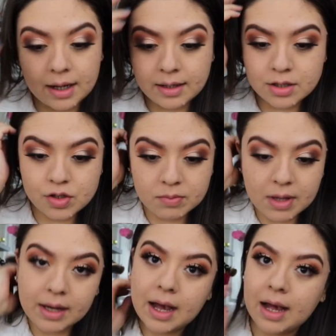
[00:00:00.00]
of getting to
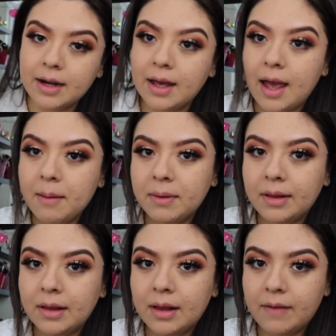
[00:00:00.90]
me. I kind of am
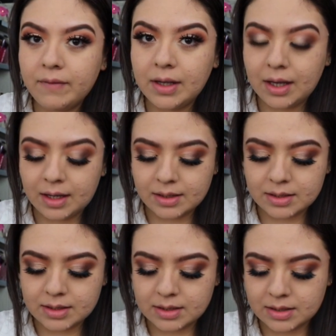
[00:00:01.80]
loving
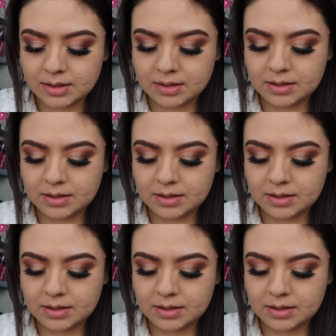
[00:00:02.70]
it.